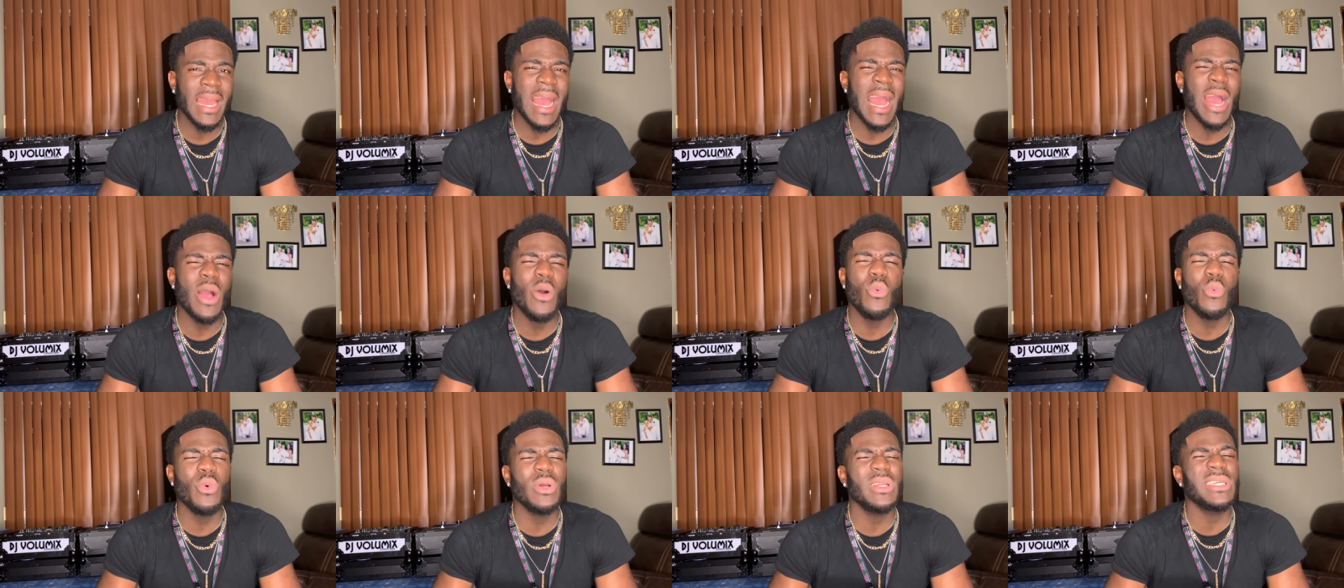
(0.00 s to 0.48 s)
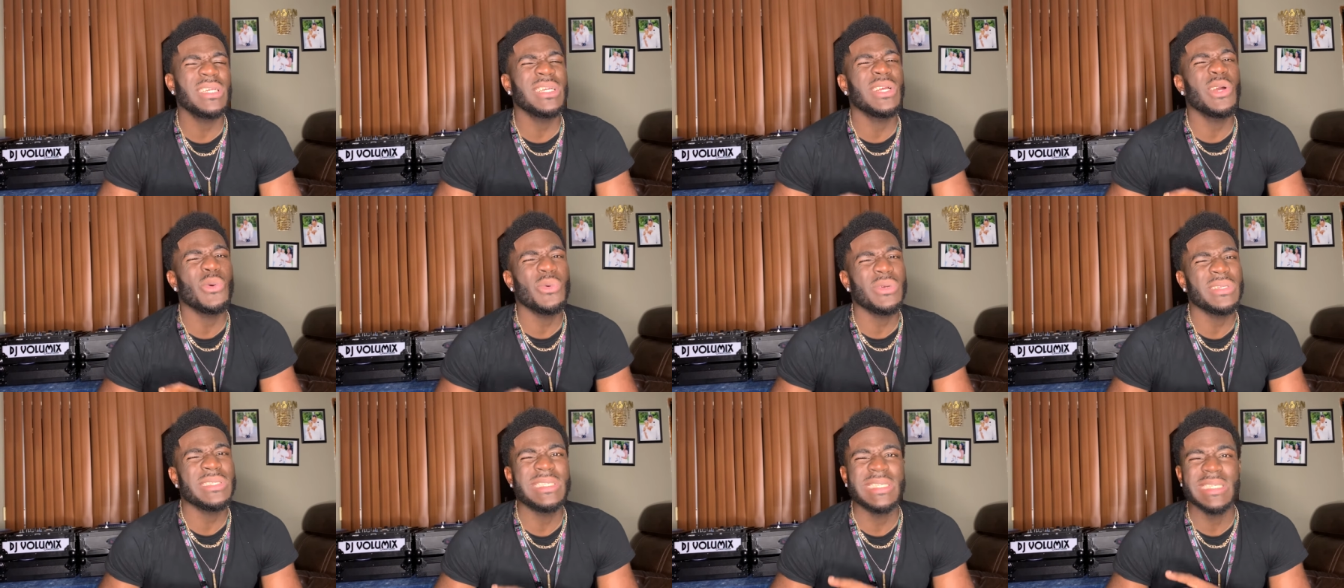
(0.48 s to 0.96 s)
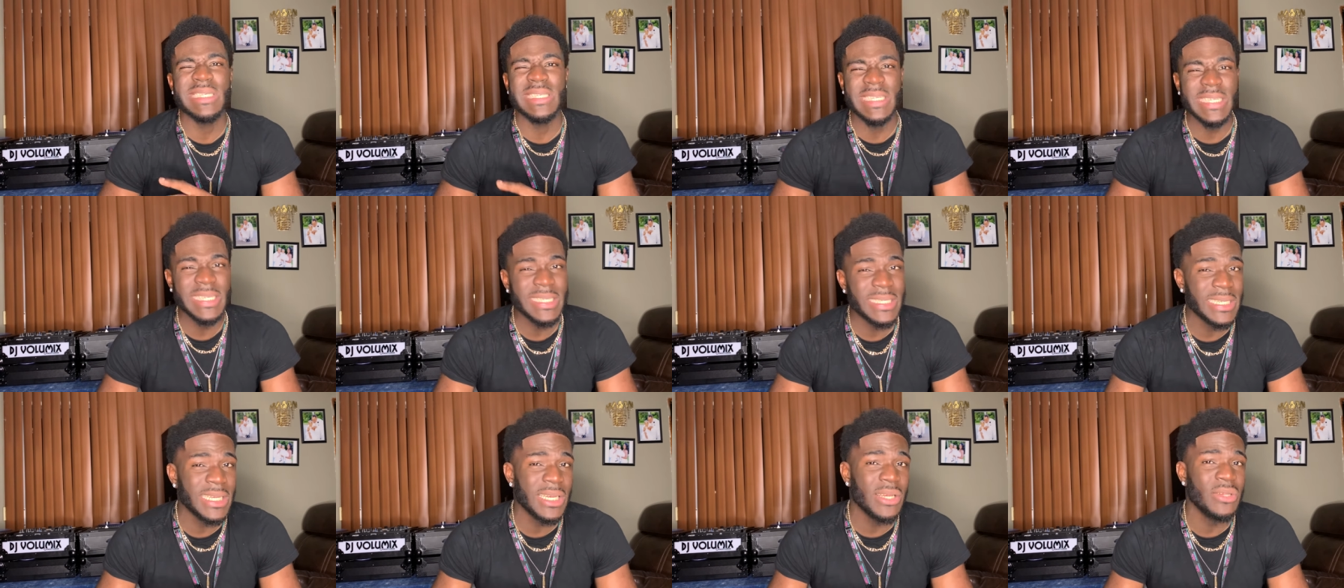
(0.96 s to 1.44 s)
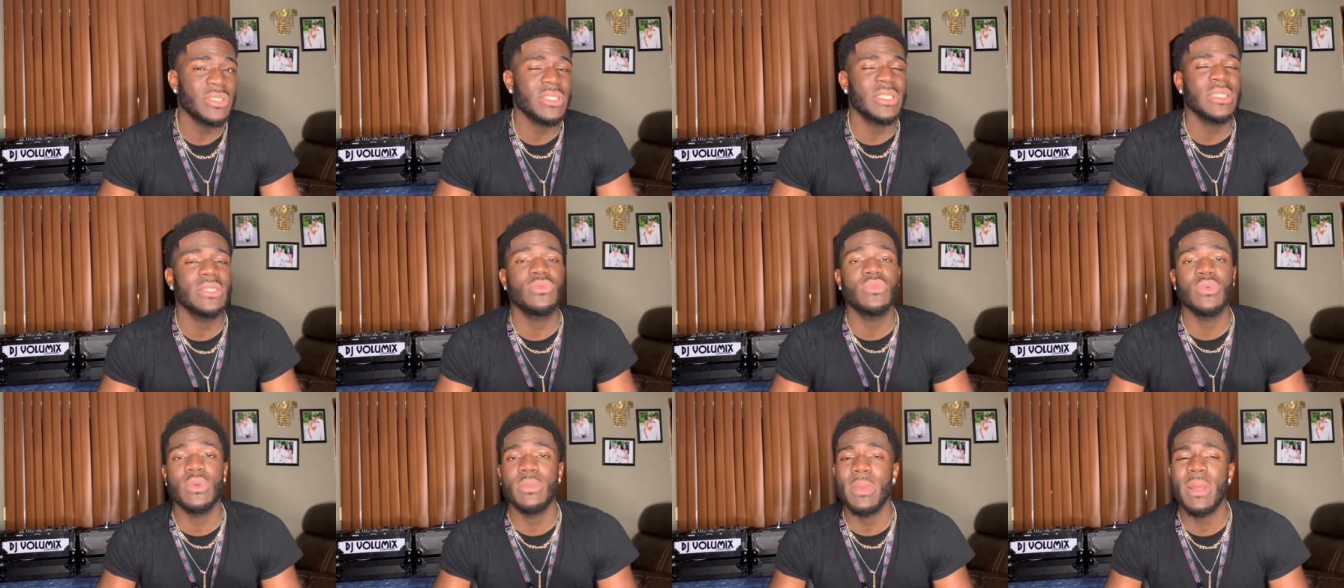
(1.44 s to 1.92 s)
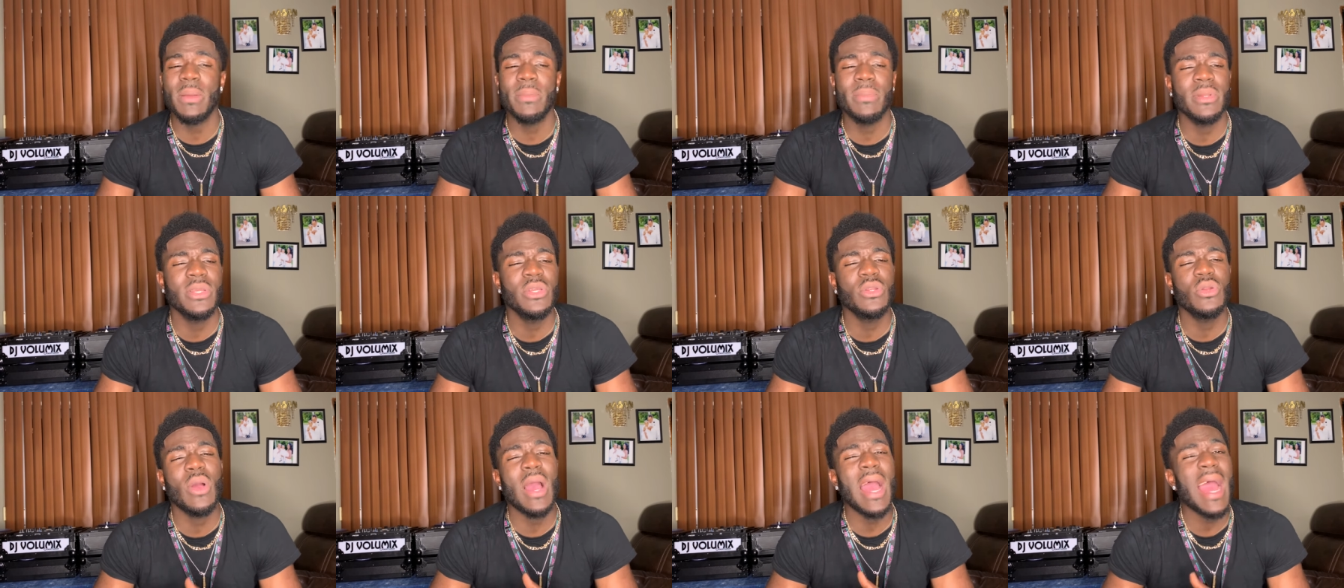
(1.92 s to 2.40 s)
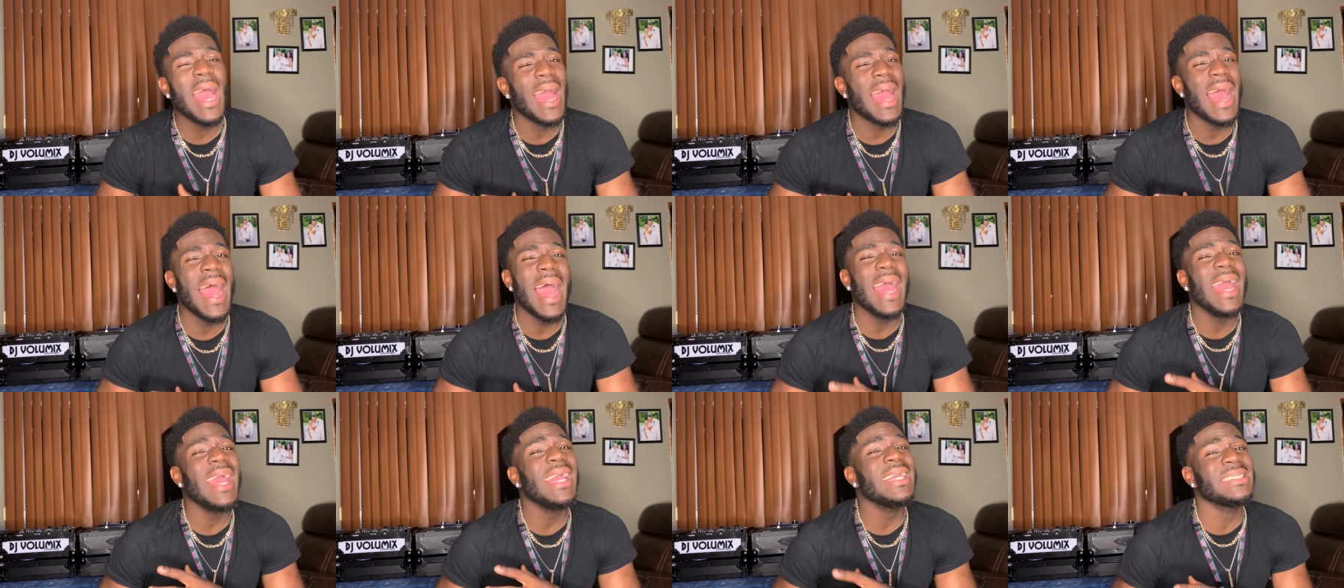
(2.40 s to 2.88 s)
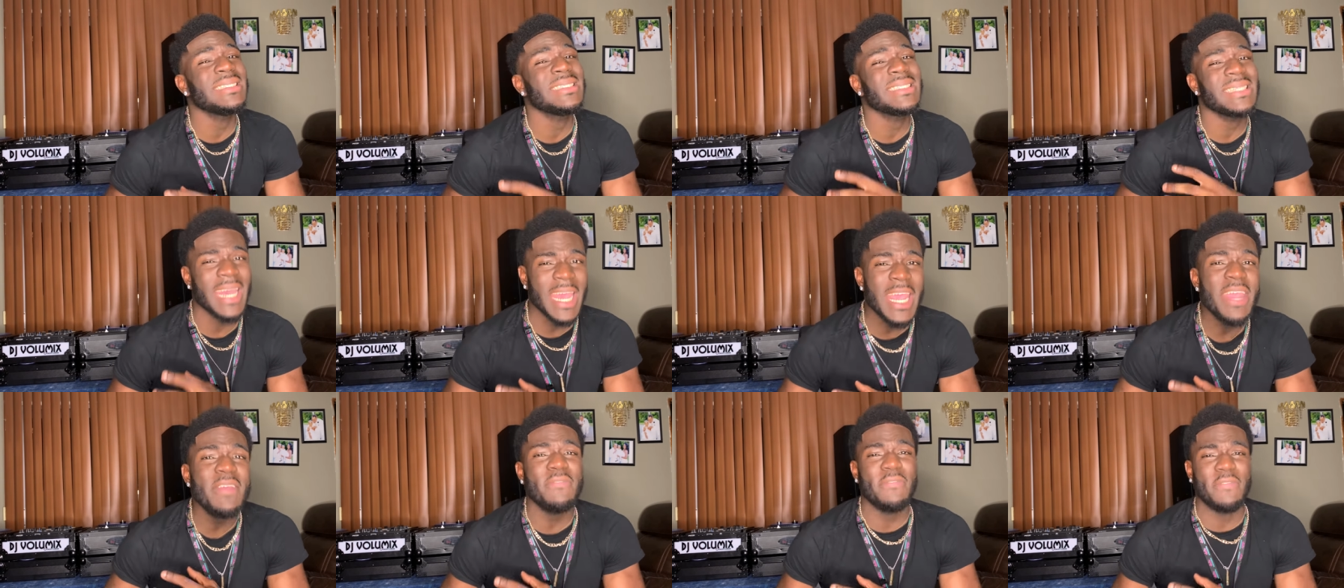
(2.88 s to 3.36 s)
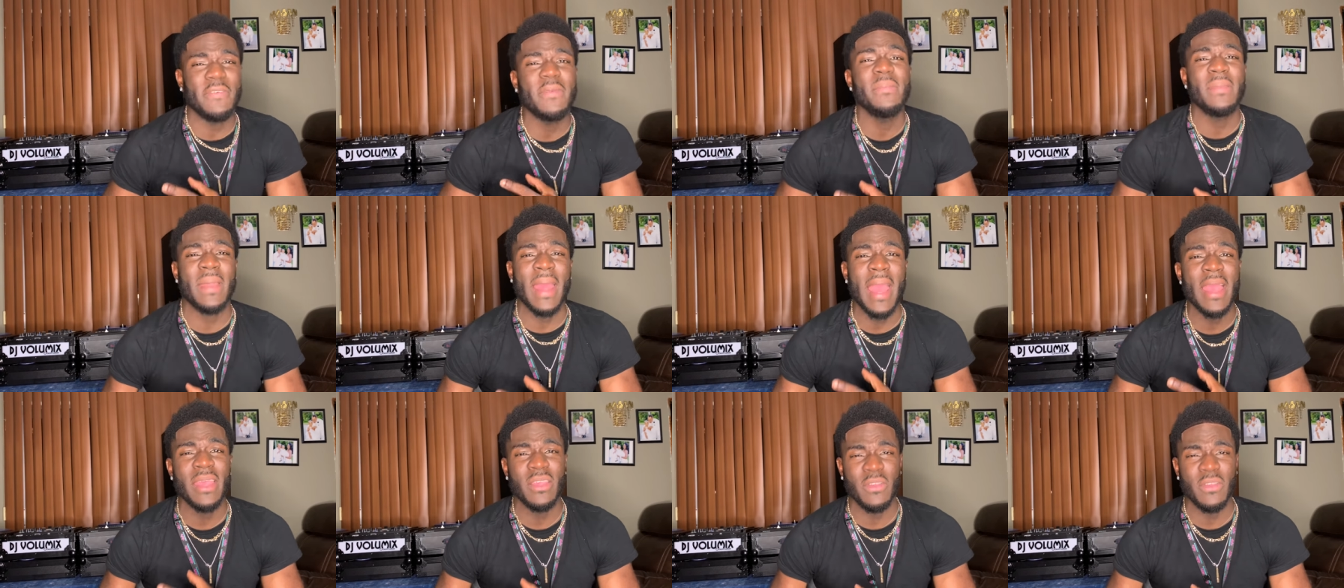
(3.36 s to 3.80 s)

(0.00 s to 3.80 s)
I don't want to go into details because remember, you know, I escaped from that.